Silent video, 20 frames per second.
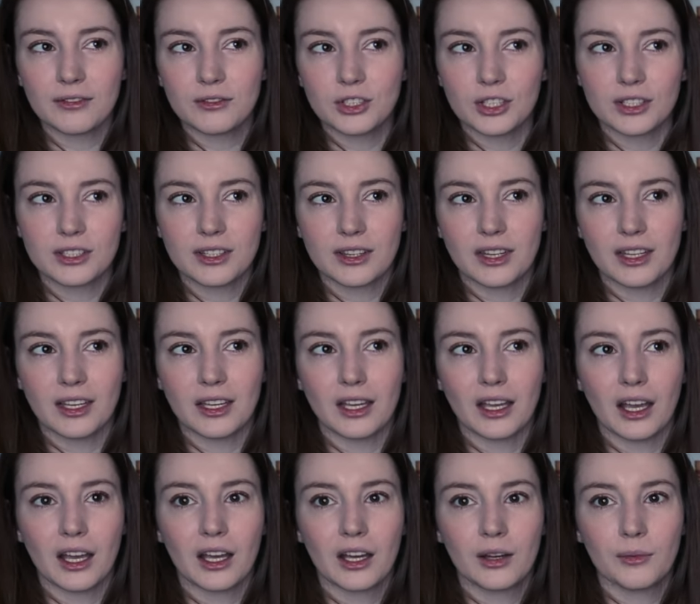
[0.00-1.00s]
of just
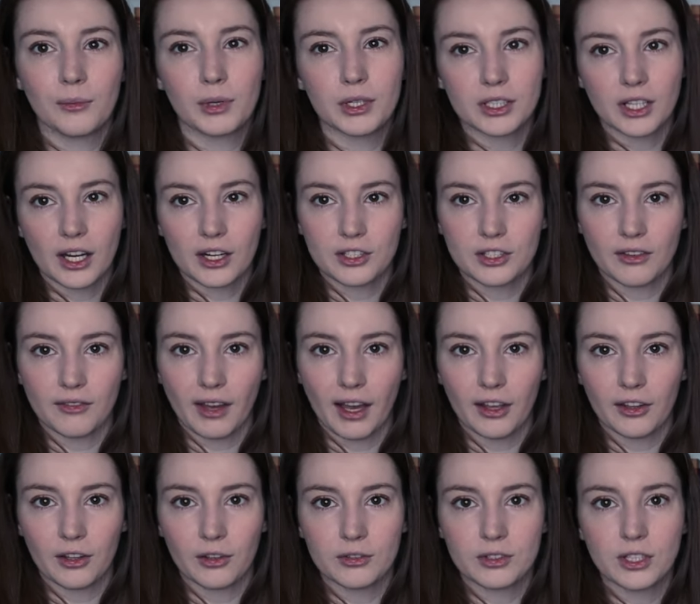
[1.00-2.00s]
the production
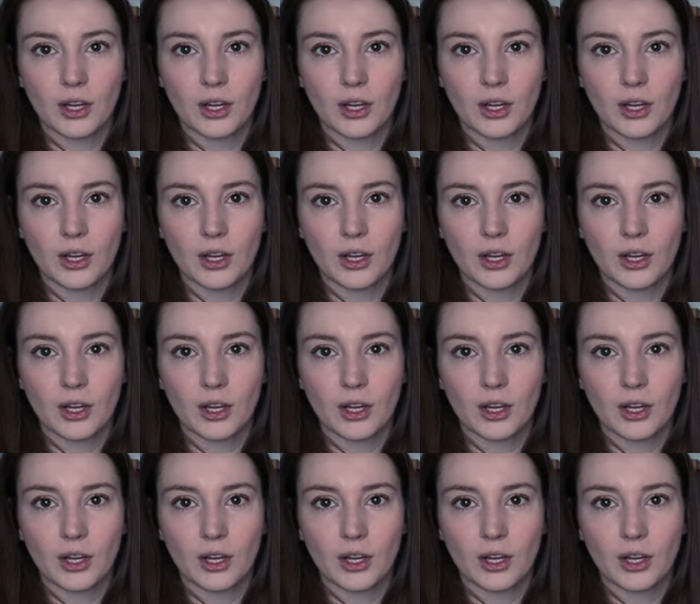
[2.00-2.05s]
value.